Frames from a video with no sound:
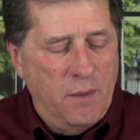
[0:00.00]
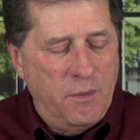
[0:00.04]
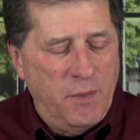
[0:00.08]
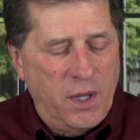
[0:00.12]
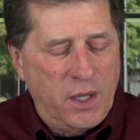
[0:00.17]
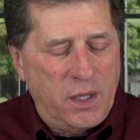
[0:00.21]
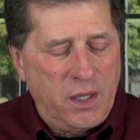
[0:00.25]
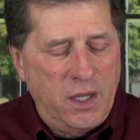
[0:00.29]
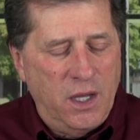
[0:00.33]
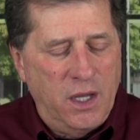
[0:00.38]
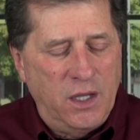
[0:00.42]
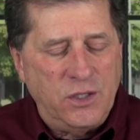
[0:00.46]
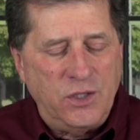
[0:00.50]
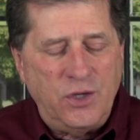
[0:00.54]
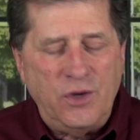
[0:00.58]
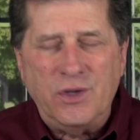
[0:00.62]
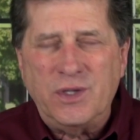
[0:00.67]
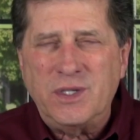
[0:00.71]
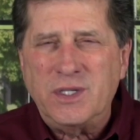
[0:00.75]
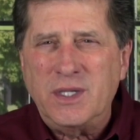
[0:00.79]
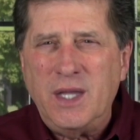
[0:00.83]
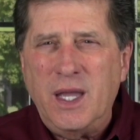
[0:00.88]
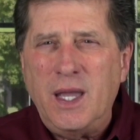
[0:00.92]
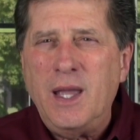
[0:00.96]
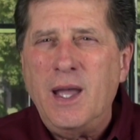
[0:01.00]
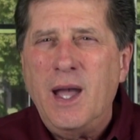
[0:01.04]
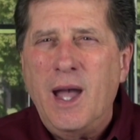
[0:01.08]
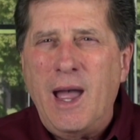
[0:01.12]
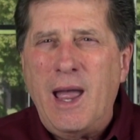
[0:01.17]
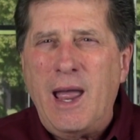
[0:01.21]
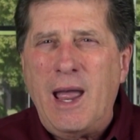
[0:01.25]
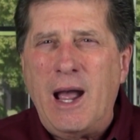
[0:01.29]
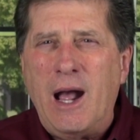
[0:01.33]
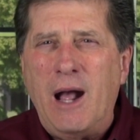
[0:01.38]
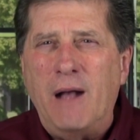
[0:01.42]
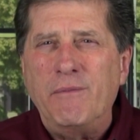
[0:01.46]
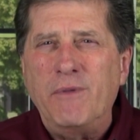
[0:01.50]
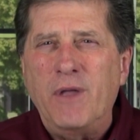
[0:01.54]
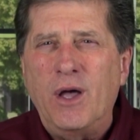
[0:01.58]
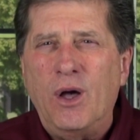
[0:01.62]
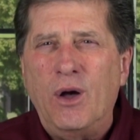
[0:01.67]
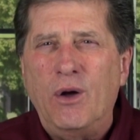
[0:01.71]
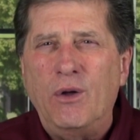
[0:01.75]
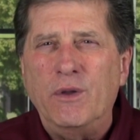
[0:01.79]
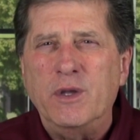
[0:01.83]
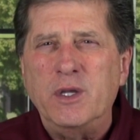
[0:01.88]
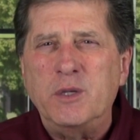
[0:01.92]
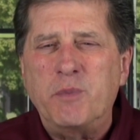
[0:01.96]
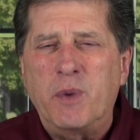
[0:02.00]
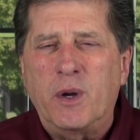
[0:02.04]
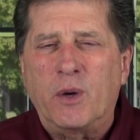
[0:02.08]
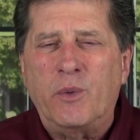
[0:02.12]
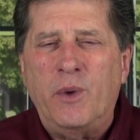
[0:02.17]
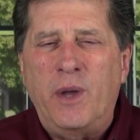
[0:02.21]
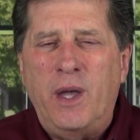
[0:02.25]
because you see how the Holy Spirit